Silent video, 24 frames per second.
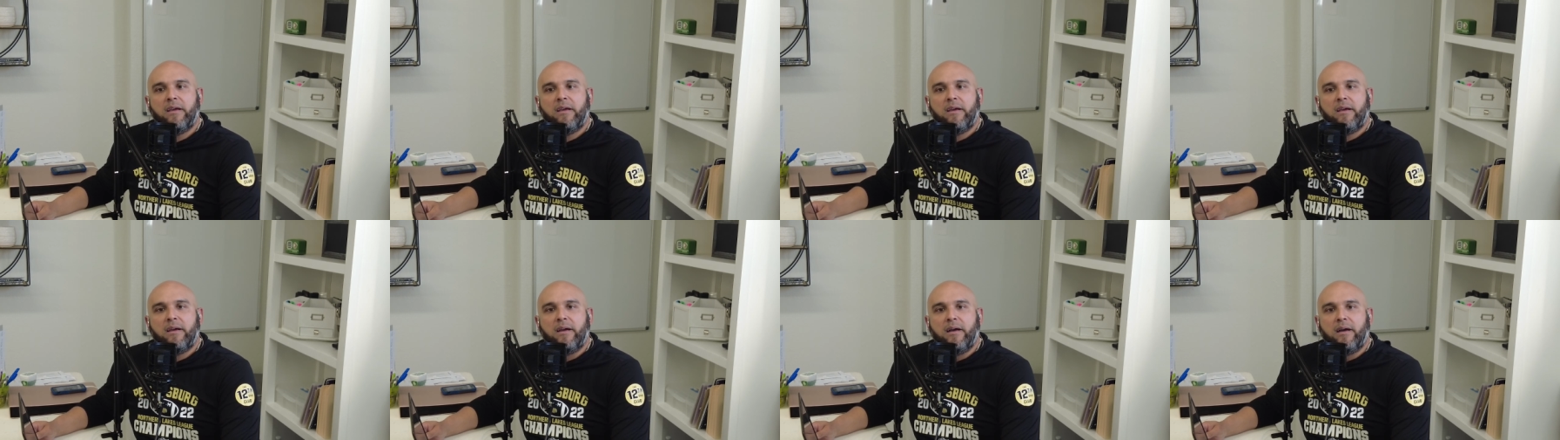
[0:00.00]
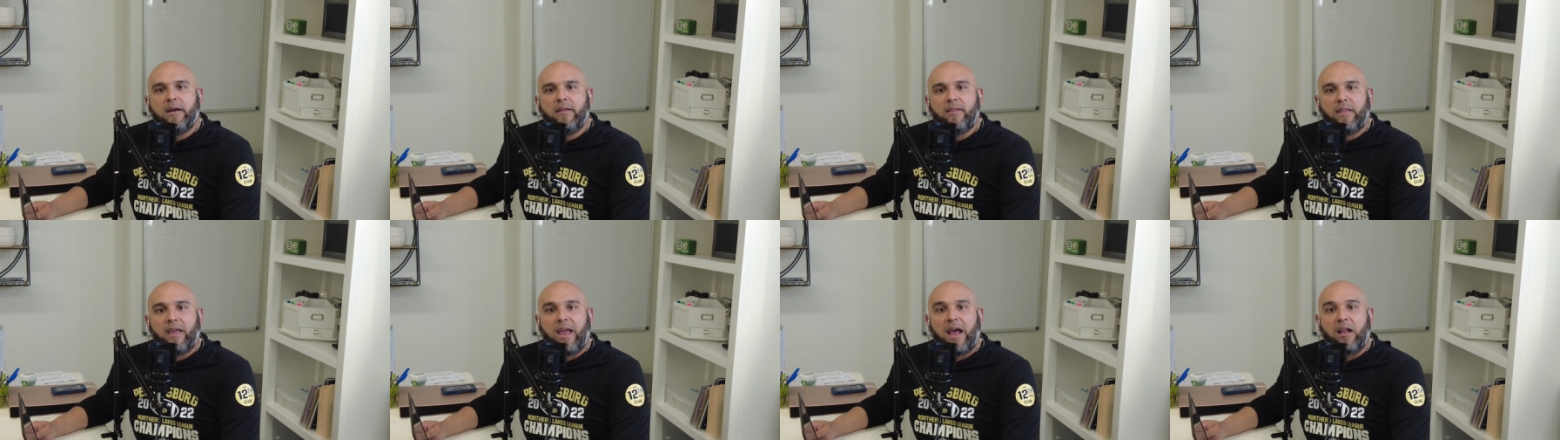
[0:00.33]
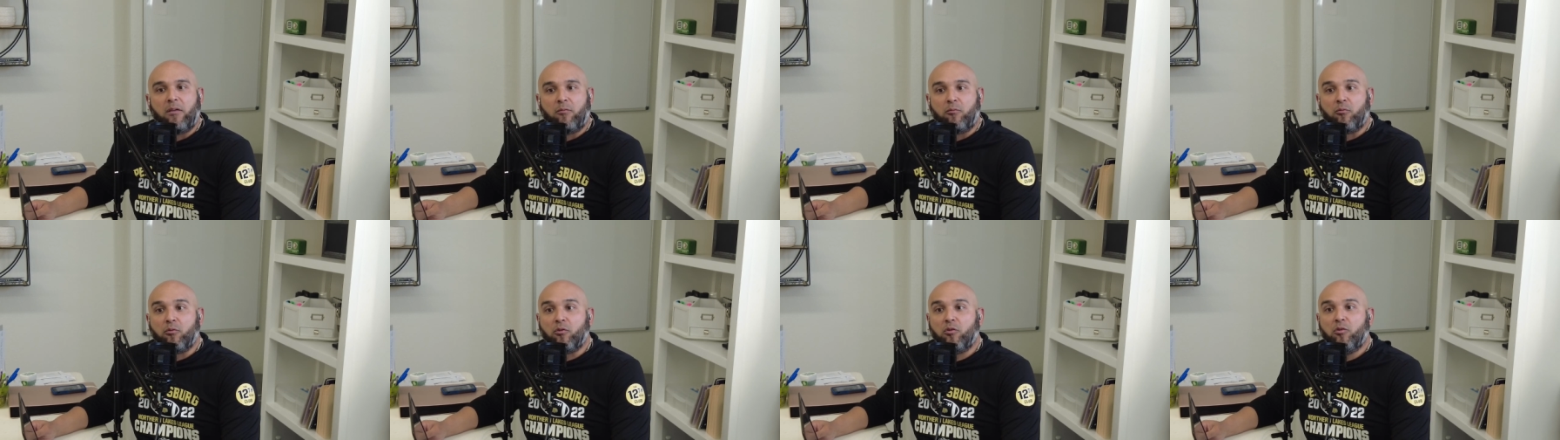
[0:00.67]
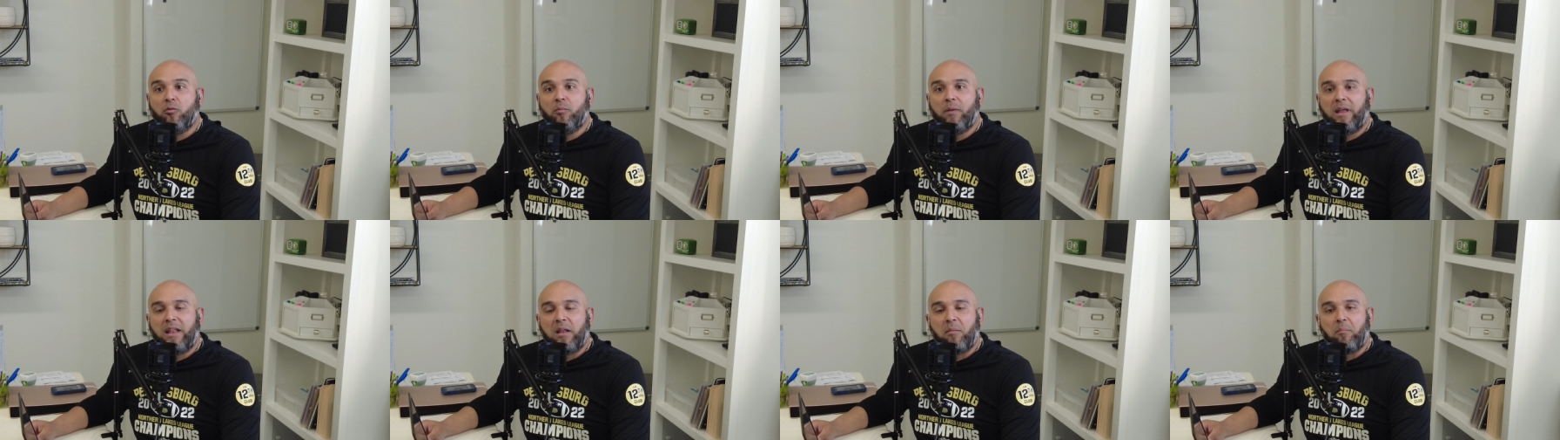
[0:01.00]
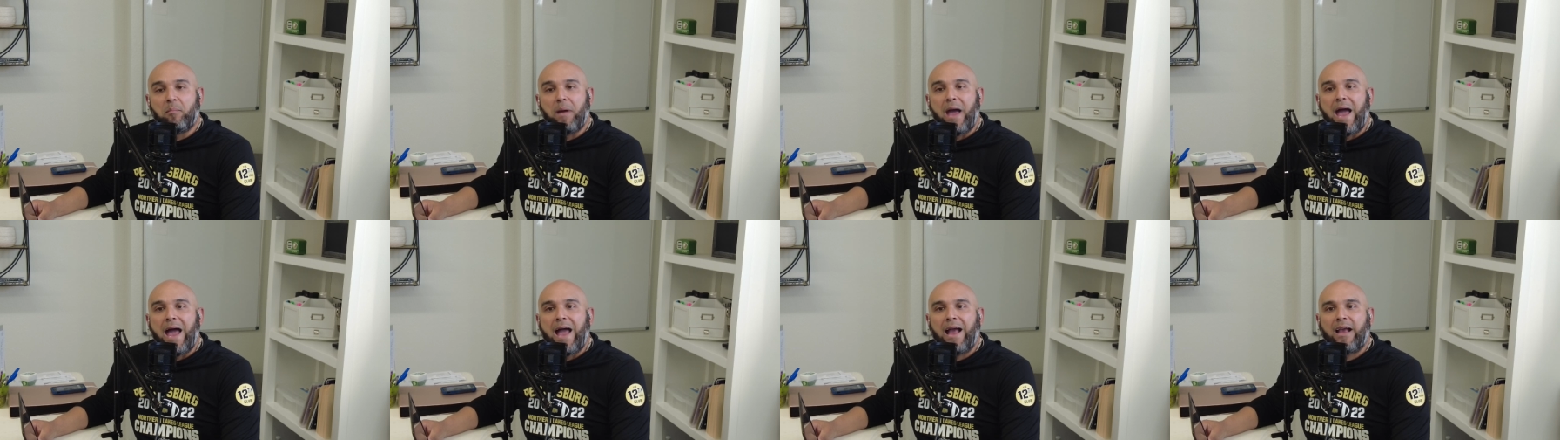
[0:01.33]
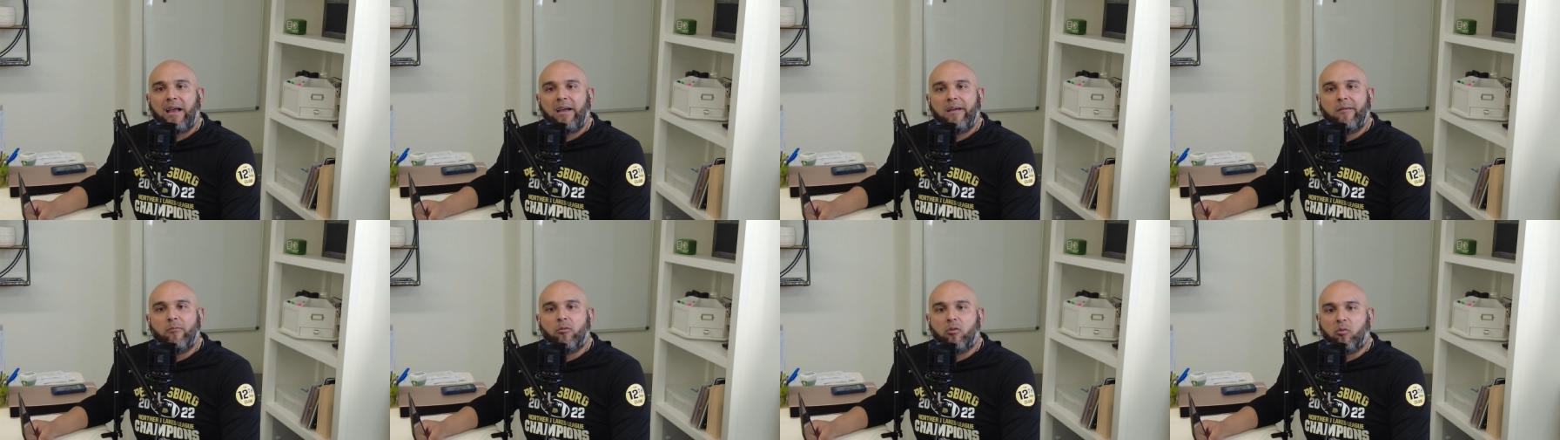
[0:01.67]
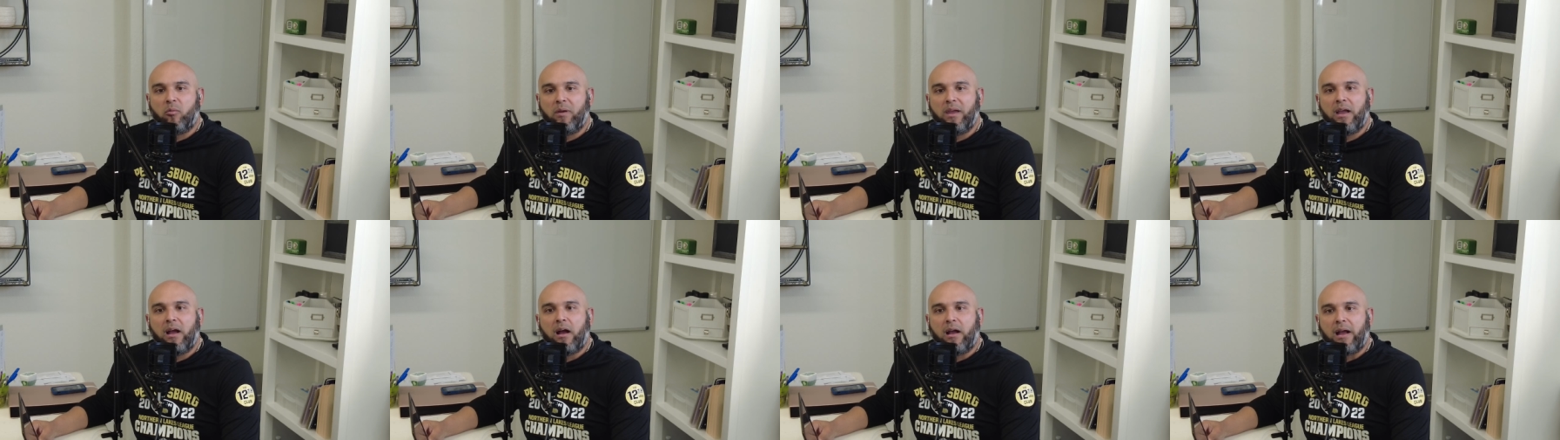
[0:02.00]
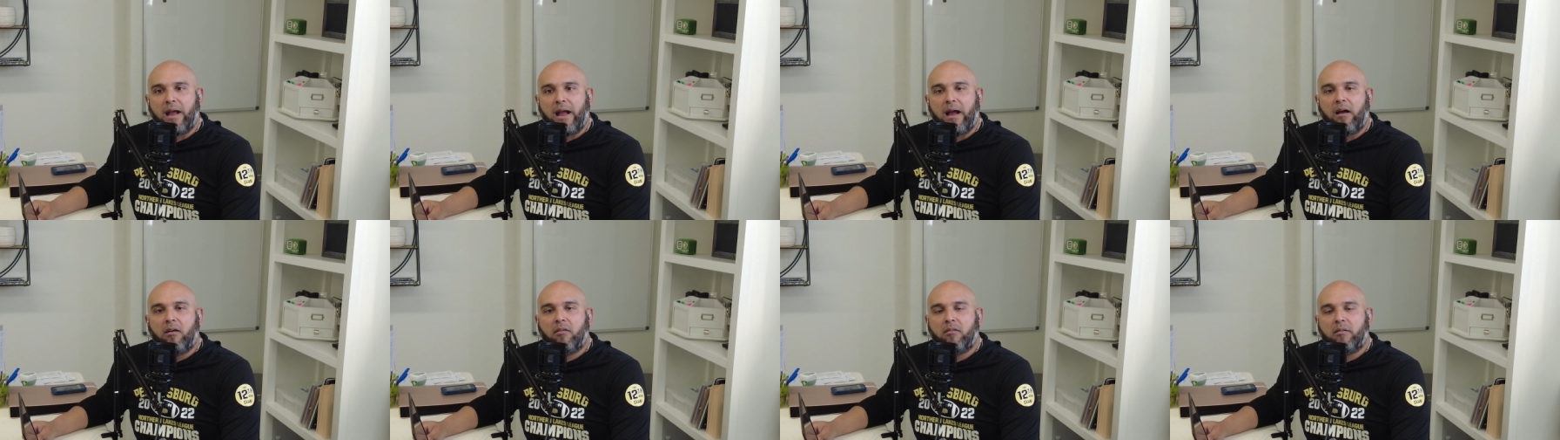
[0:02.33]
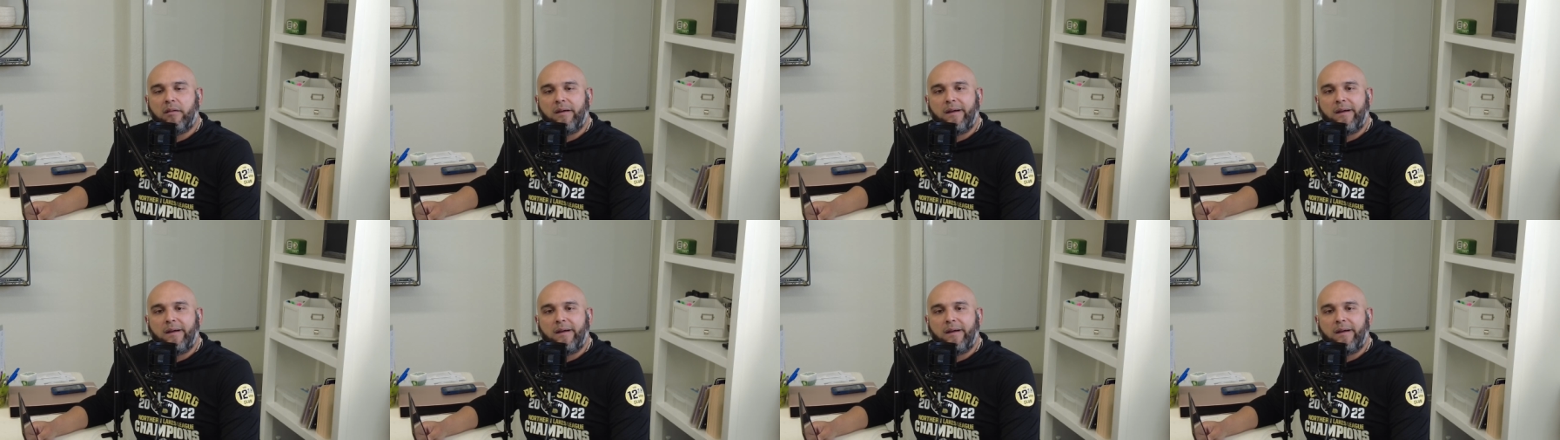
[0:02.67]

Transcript: Uh, they got a room in the back where we hung out,